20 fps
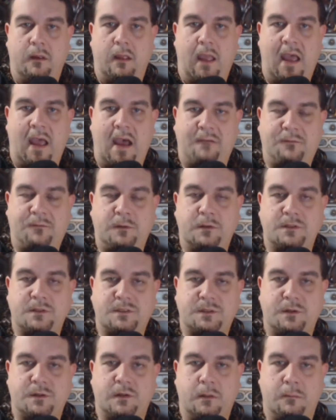After a
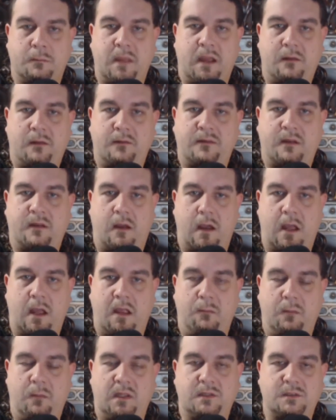certain amount of
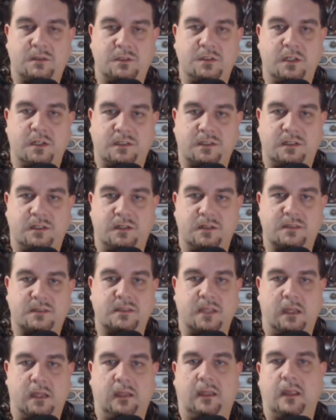time, it's just going to
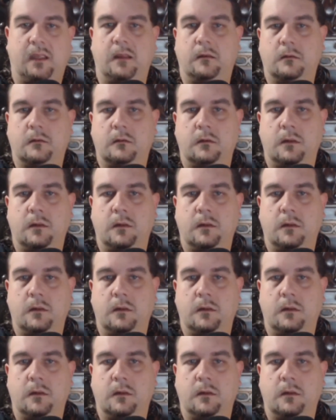sink in.